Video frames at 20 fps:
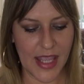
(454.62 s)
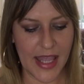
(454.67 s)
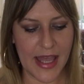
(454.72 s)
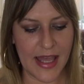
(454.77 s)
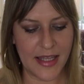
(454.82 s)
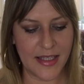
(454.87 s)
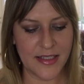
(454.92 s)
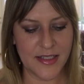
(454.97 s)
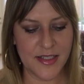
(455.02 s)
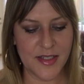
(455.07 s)

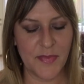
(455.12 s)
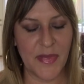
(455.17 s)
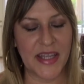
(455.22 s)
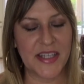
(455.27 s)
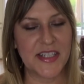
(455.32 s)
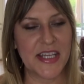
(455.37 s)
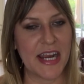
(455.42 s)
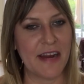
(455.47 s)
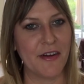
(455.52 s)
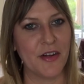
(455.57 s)
And my
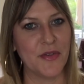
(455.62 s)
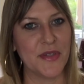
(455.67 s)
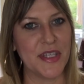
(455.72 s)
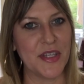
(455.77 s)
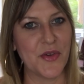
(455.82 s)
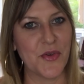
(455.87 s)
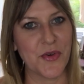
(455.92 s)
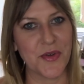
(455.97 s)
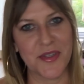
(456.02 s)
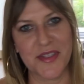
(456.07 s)
tarot
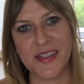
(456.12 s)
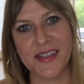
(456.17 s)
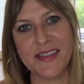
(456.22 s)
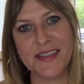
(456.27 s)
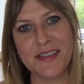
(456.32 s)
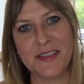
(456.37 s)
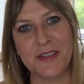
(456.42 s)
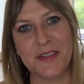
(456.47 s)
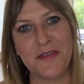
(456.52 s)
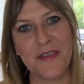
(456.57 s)
e-course is
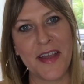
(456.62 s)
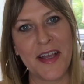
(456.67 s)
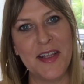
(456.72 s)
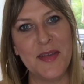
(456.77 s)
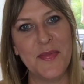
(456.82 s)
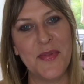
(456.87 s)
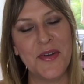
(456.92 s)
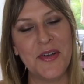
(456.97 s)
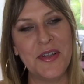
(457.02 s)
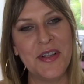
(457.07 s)
still
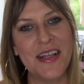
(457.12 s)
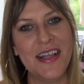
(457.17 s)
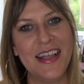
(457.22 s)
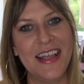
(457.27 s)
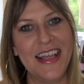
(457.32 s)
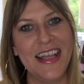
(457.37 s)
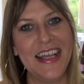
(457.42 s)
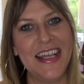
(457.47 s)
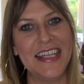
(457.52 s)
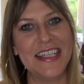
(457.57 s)
available.
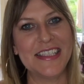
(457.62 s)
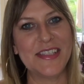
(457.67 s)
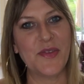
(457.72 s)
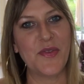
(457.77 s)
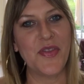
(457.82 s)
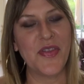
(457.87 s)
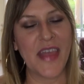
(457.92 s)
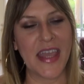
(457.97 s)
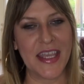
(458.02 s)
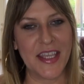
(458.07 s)
So
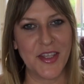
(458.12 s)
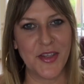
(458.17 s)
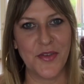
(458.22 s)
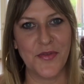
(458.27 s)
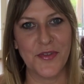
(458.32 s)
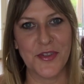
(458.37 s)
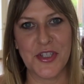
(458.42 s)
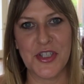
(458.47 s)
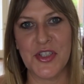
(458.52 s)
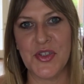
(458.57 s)
thank you
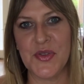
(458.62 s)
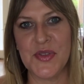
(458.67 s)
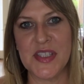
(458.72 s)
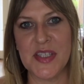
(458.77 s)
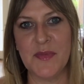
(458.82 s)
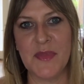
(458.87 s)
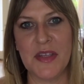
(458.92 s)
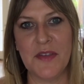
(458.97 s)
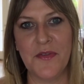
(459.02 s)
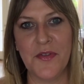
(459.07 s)
for
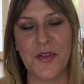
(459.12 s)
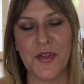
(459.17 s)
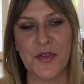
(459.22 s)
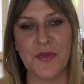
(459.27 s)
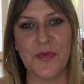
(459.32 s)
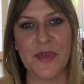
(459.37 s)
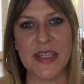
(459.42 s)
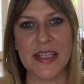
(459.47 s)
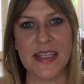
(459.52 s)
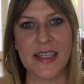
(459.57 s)
choosing me for
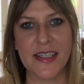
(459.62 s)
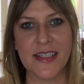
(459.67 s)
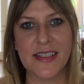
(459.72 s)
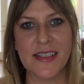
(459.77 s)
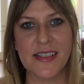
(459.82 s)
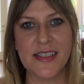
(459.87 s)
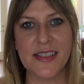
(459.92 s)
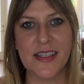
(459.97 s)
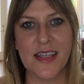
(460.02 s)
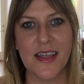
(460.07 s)
your
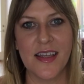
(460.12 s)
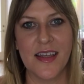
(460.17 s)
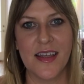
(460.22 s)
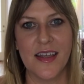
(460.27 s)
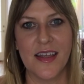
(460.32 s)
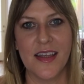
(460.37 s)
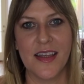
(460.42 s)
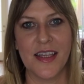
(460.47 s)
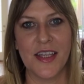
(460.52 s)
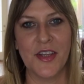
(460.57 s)
readings.
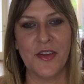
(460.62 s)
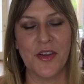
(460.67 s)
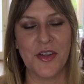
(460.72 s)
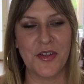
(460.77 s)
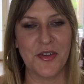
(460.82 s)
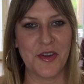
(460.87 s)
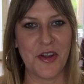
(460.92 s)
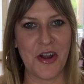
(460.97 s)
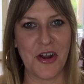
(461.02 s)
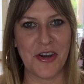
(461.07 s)
Here are
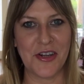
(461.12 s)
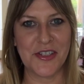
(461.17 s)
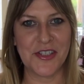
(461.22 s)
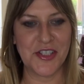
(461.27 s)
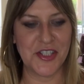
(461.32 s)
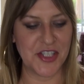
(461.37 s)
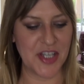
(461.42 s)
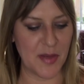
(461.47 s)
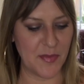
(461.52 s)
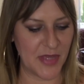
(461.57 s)
your
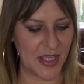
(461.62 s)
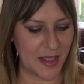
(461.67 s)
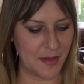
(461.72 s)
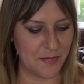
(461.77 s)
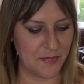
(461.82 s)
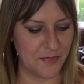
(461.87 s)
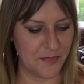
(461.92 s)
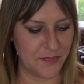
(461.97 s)
cards, Gemmy.